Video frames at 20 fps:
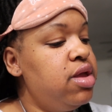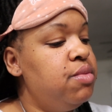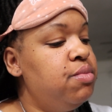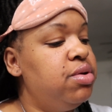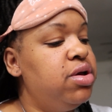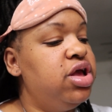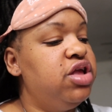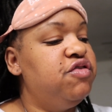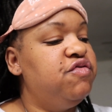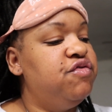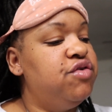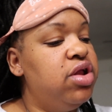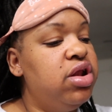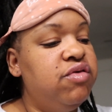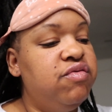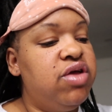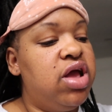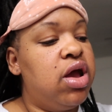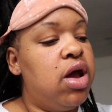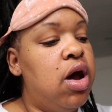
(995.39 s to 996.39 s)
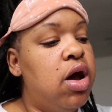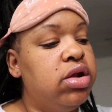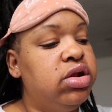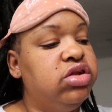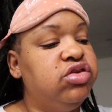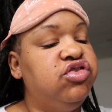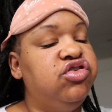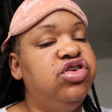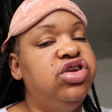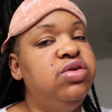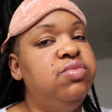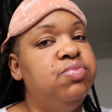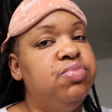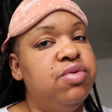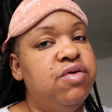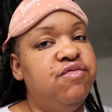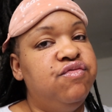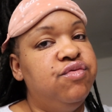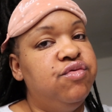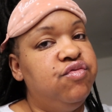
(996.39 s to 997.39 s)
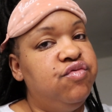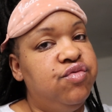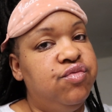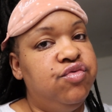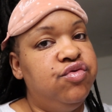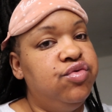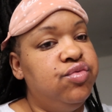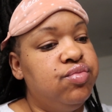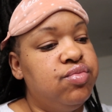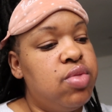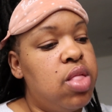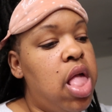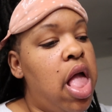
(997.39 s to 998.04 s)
but it's full of like all the cheap fruit.